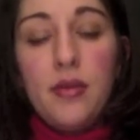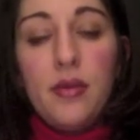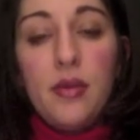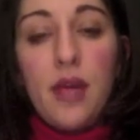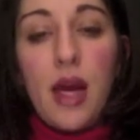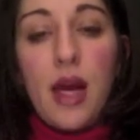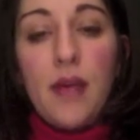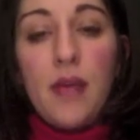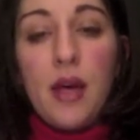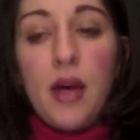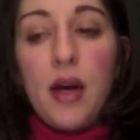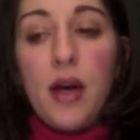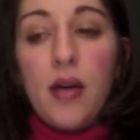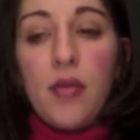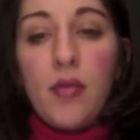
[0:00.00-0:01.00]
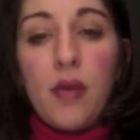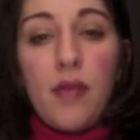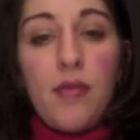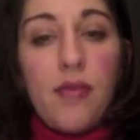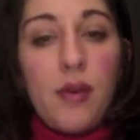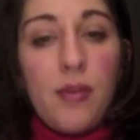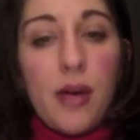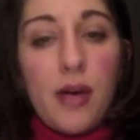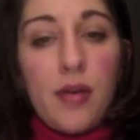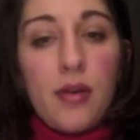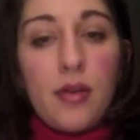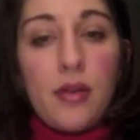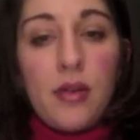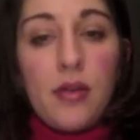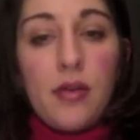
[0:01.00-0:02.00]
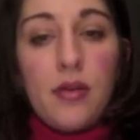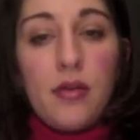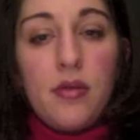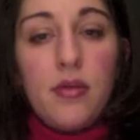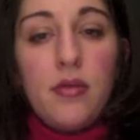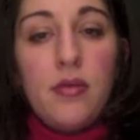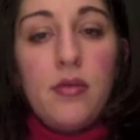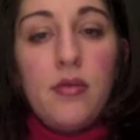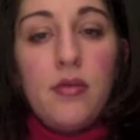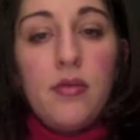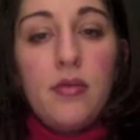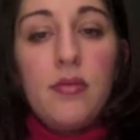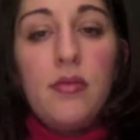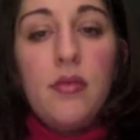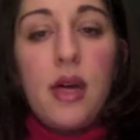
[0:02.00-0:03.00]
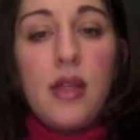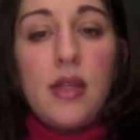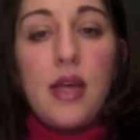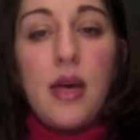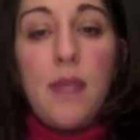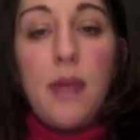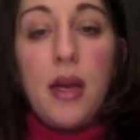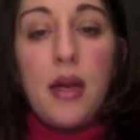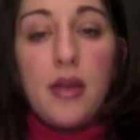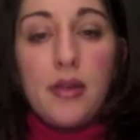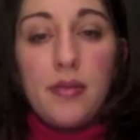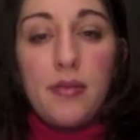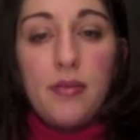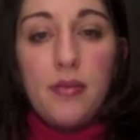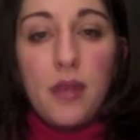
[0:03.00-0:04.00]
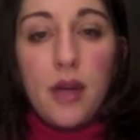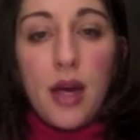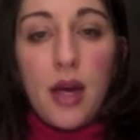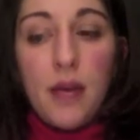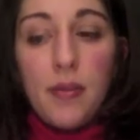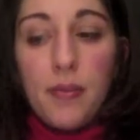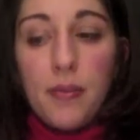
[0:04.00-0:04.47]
Okay, rub for about, I'd say, a minute. Okay.